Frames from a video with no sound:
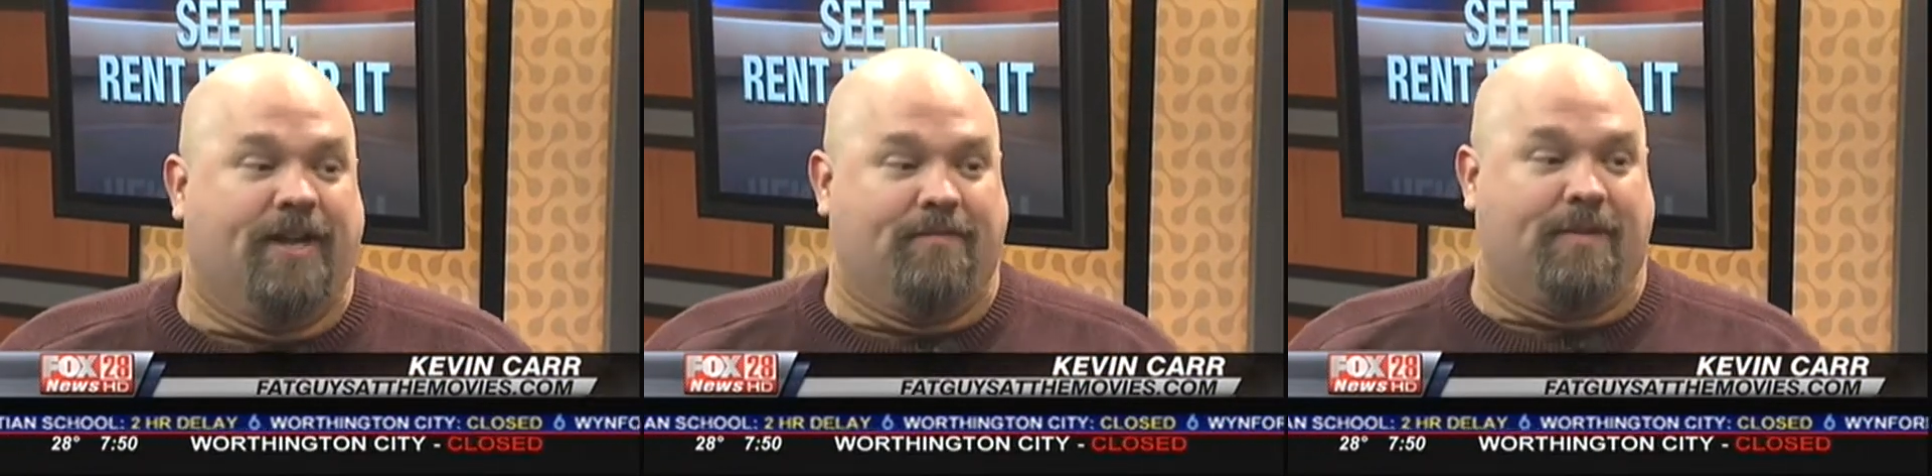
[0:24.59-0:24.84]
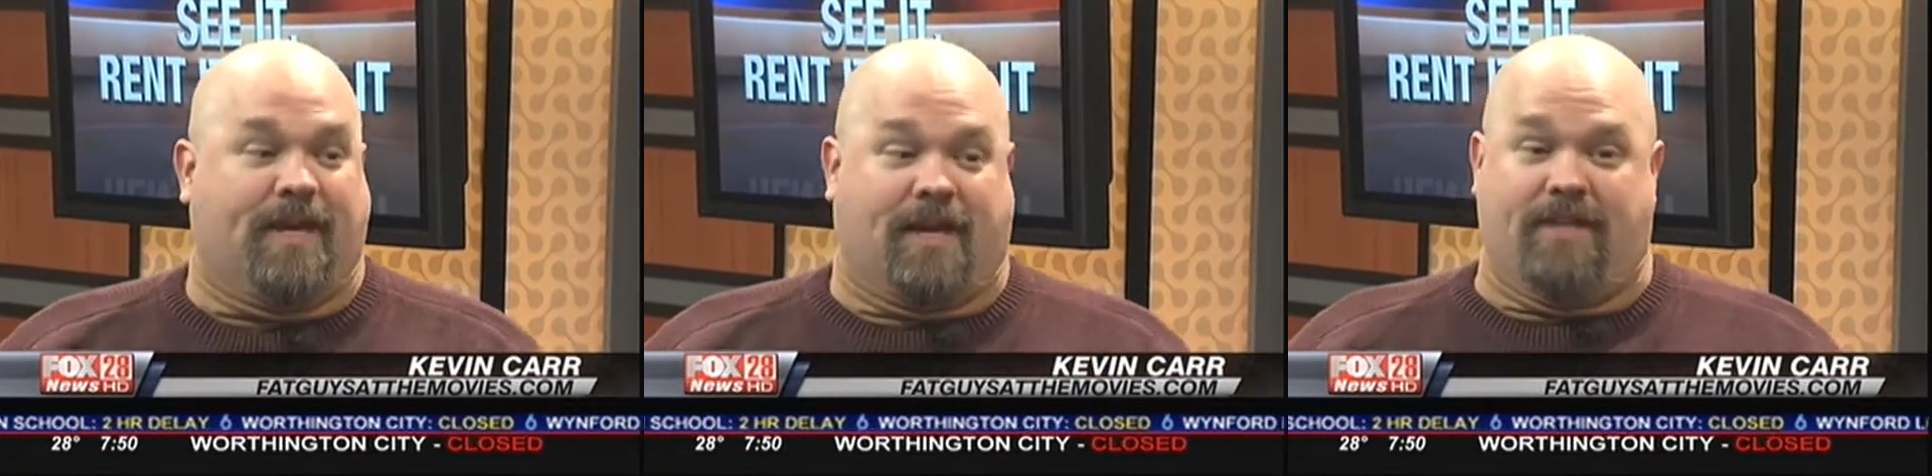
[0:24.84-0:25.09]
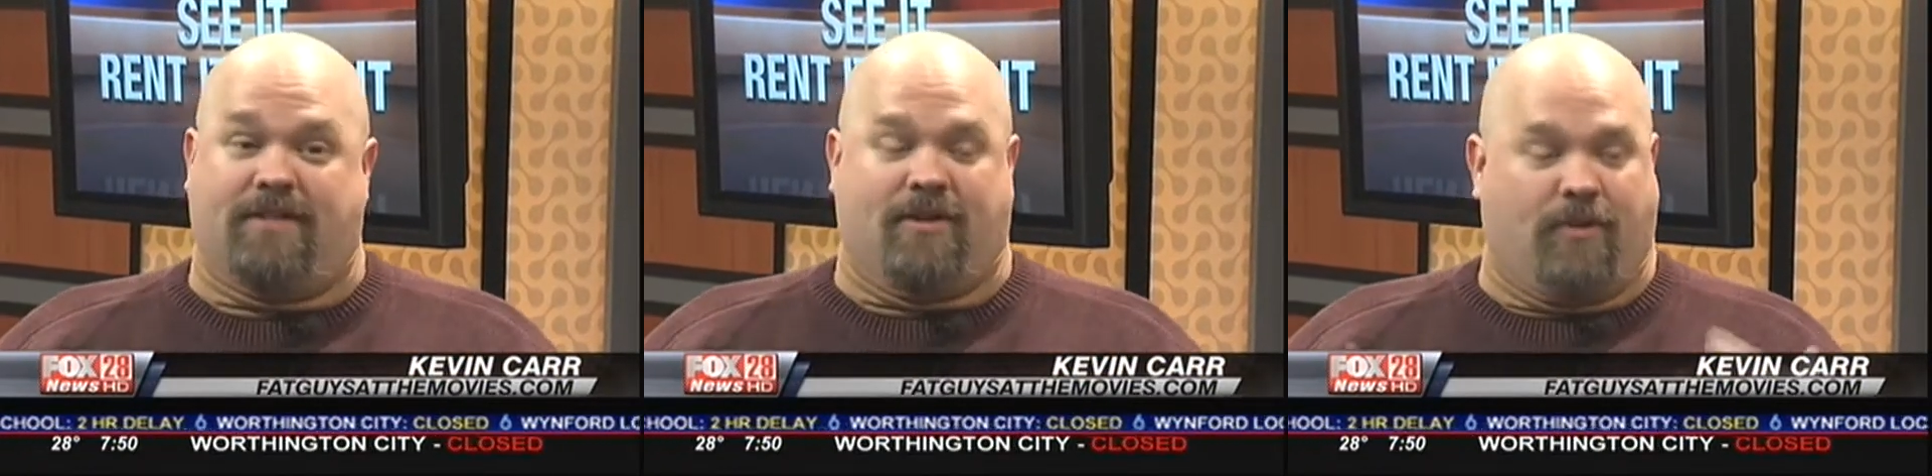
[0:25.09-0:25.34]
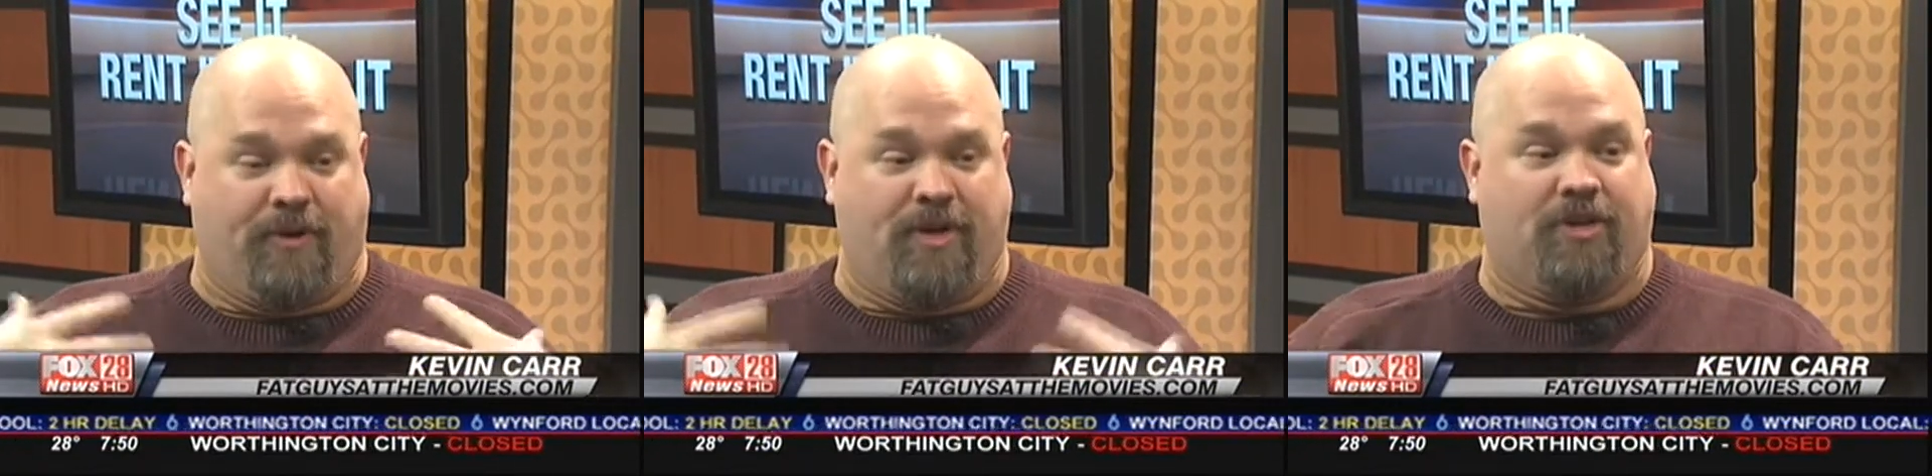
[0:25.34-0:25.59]
Okay. Because,
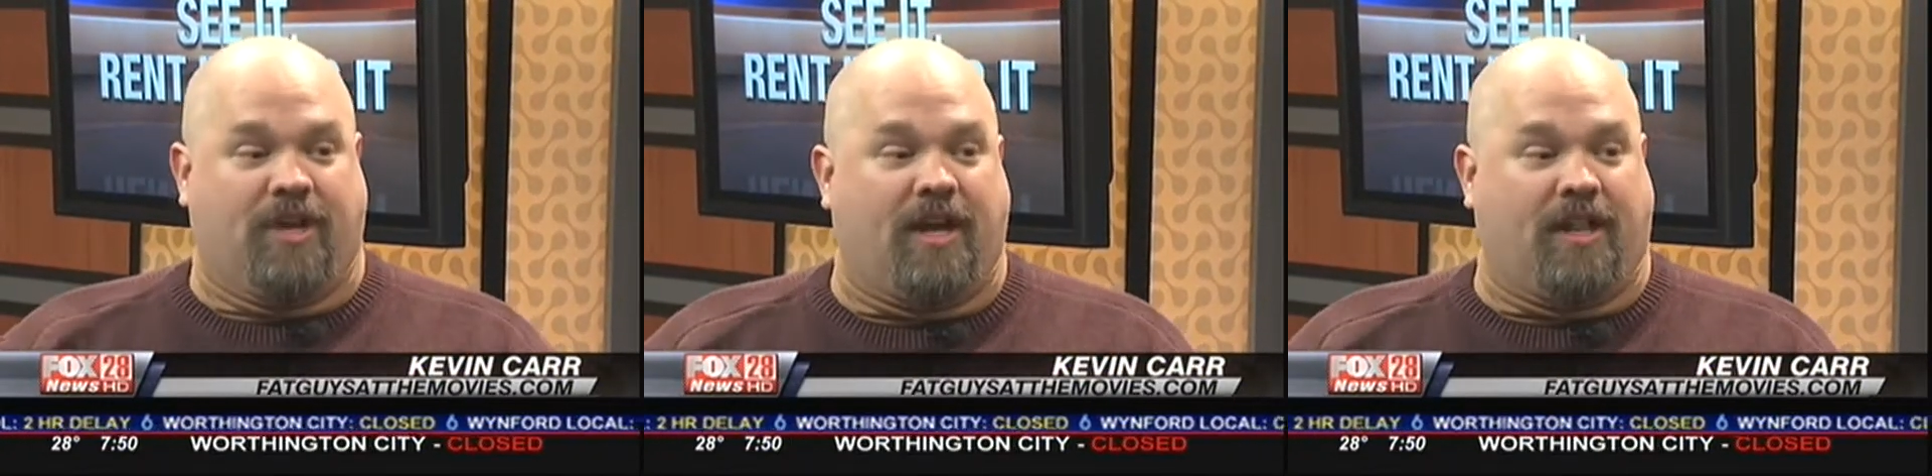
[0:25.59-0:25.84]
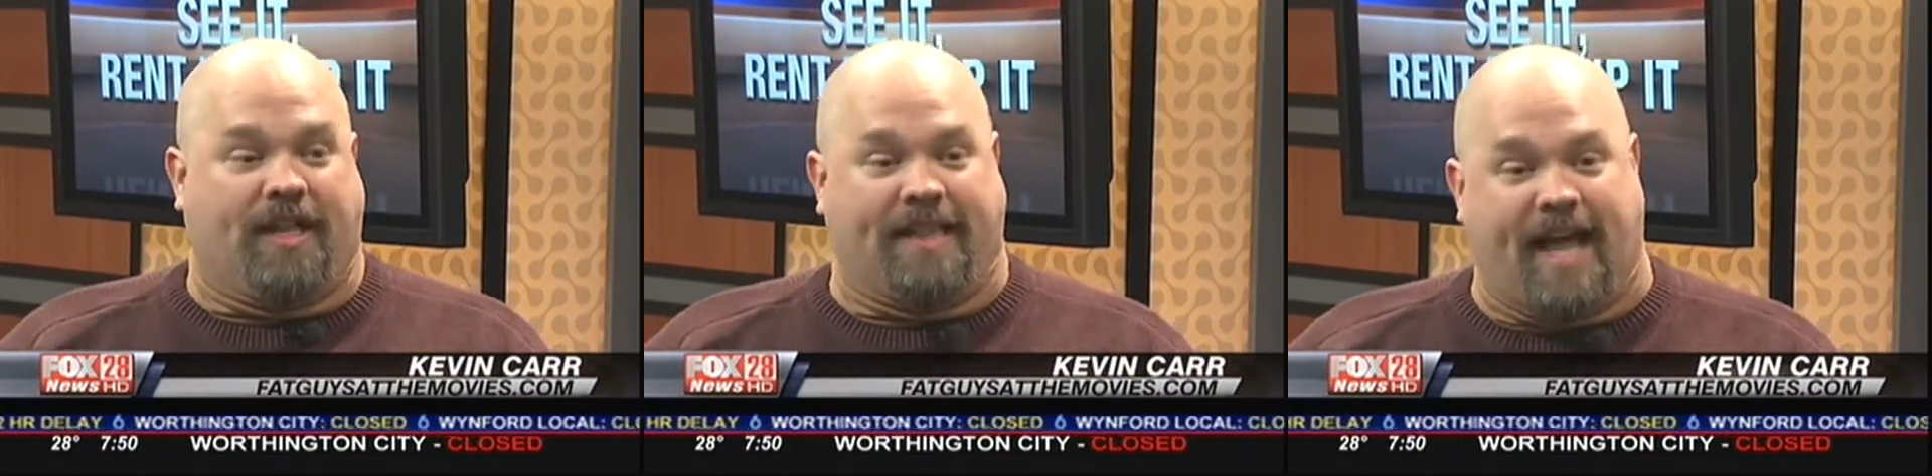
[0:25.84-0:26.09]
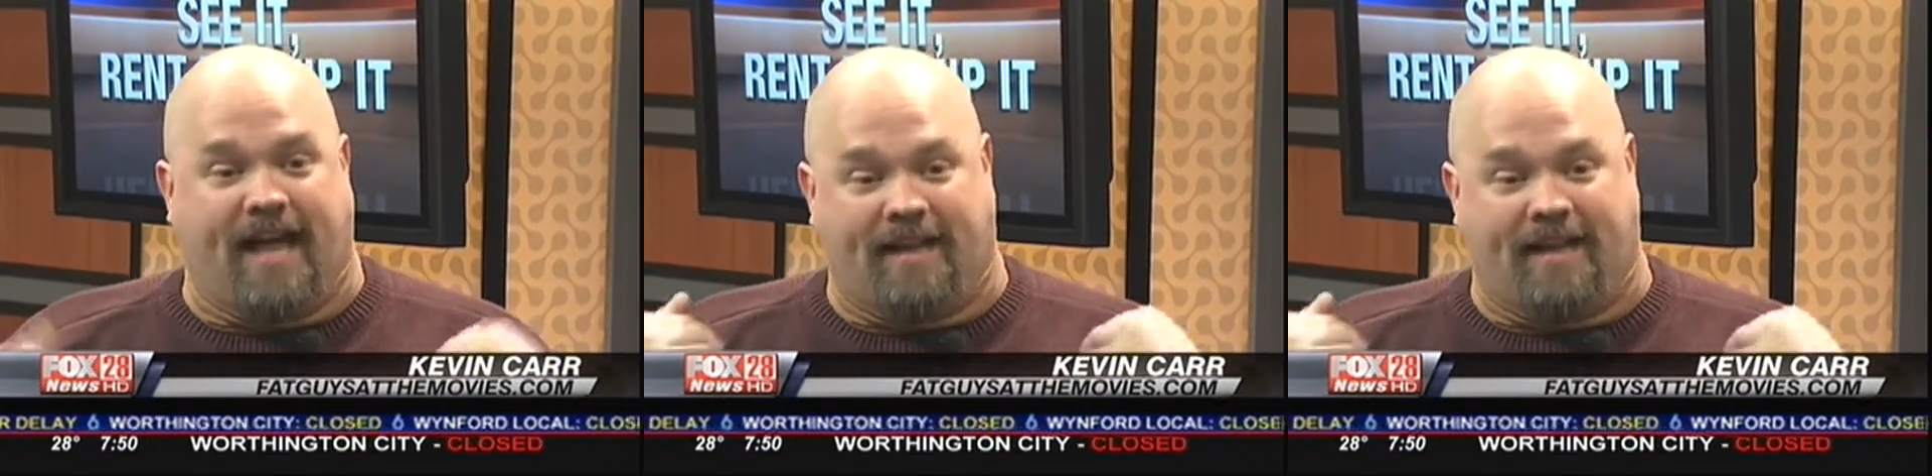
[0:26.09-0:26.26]
you know, when you're young like